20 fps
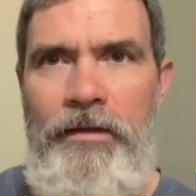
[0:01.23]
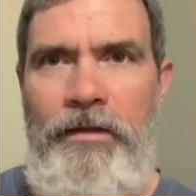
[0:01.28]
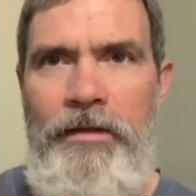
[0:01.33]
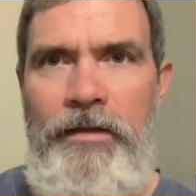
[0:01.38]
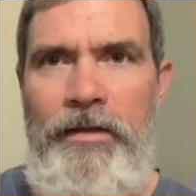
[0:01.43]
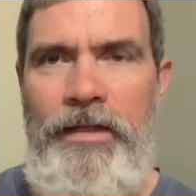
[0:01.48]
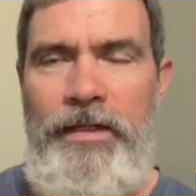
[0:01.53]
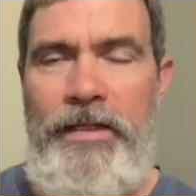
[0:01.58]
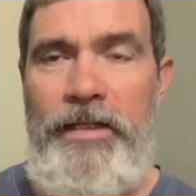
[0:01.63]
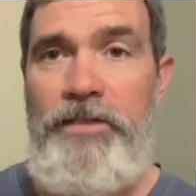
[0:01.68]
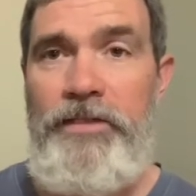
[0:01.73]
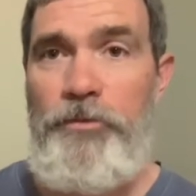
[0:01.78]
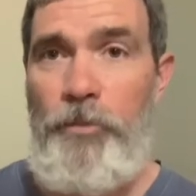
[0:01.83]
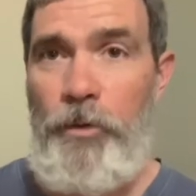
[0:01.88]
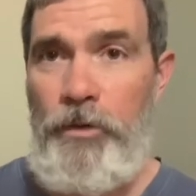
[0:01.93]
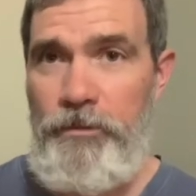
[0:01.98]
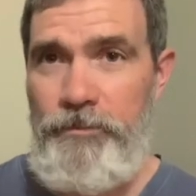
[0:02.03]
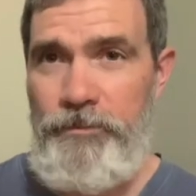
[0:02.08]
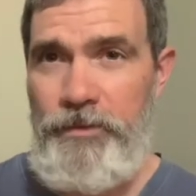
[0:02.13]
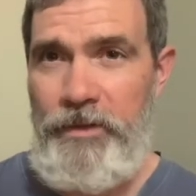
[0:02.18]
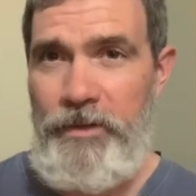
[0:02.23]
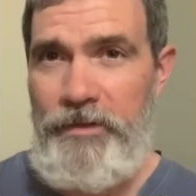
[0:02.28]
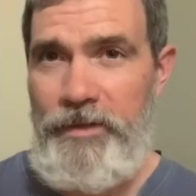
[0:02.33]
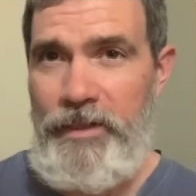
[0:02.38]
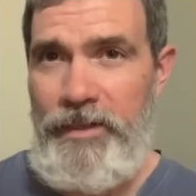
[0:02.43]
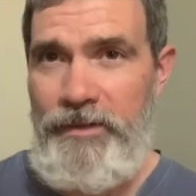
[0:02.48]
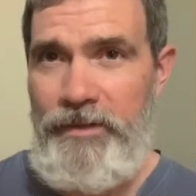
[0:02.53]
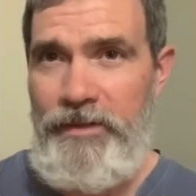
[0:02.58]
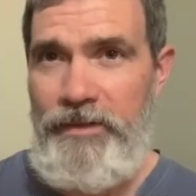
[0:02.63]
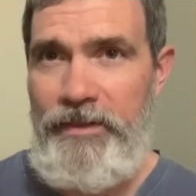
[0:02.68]
Hi guys, welcome to our
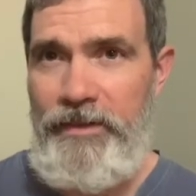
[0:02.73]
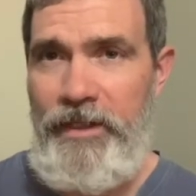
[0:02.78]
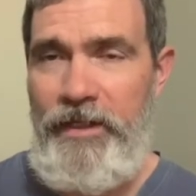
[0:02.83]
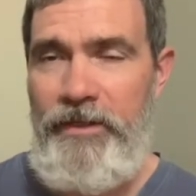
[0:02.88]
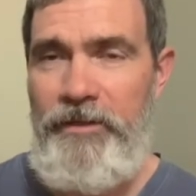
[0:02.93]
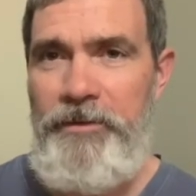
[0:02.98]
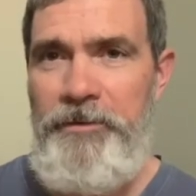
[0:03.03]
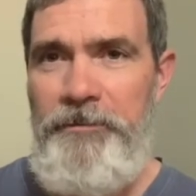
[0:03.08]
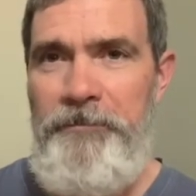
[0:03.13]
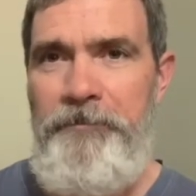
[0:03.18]
daily encounter.